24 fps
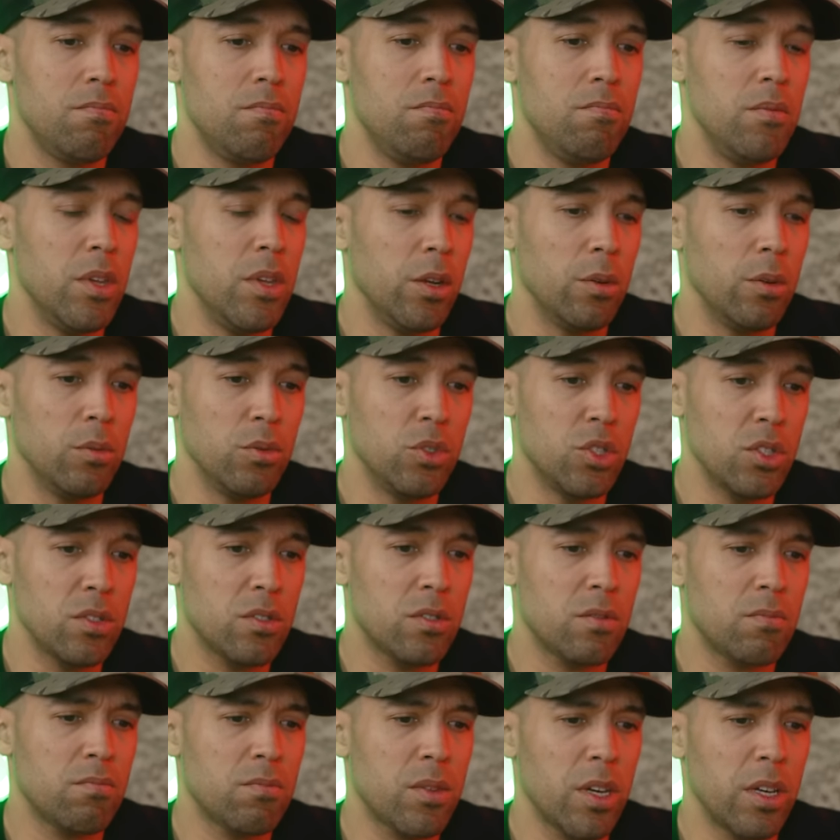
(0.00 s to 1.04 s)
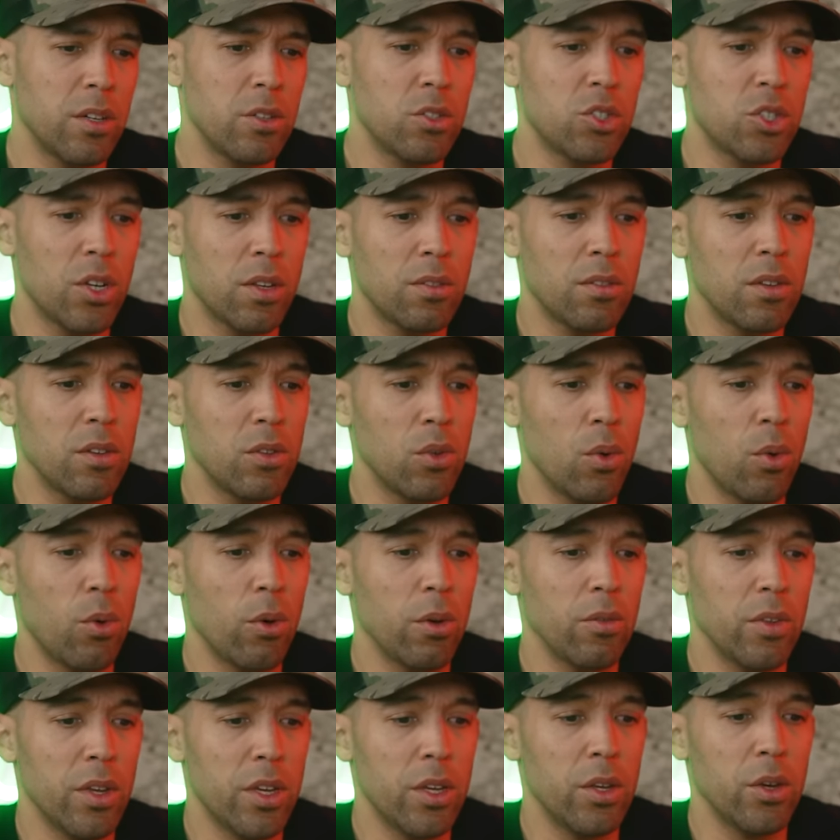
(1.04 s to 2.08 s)
you know, just kind of shut the
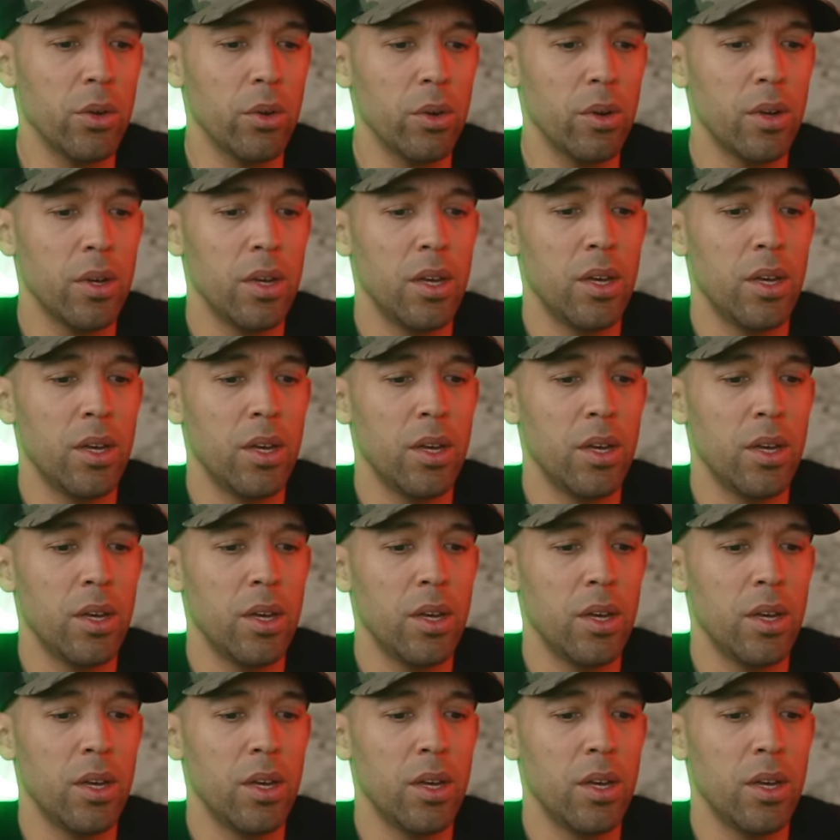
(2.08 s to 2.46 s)
door. That you're